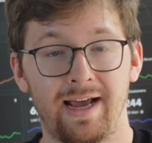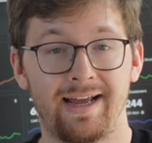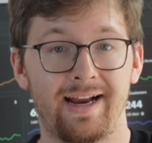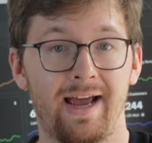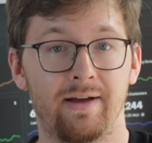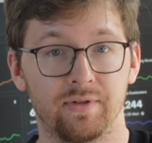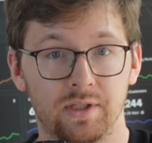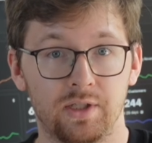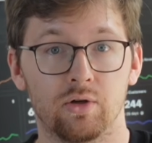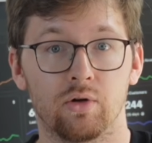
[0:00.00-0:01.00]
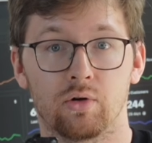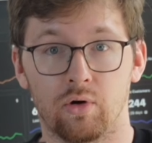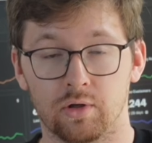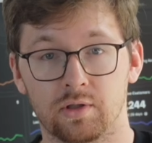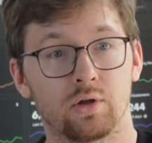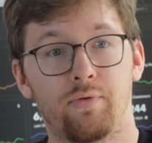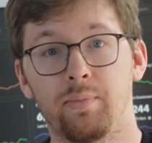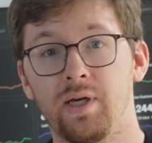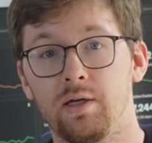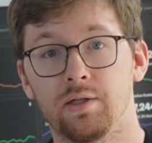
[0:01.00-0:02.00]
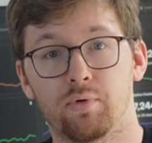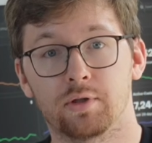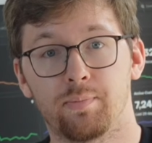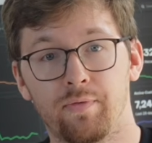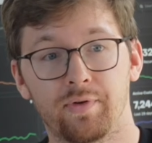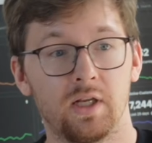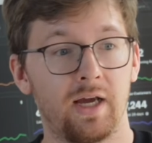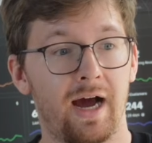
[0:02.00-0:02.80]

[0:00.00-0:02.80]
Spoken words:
and I have zero cost. So for me, it works perfectly.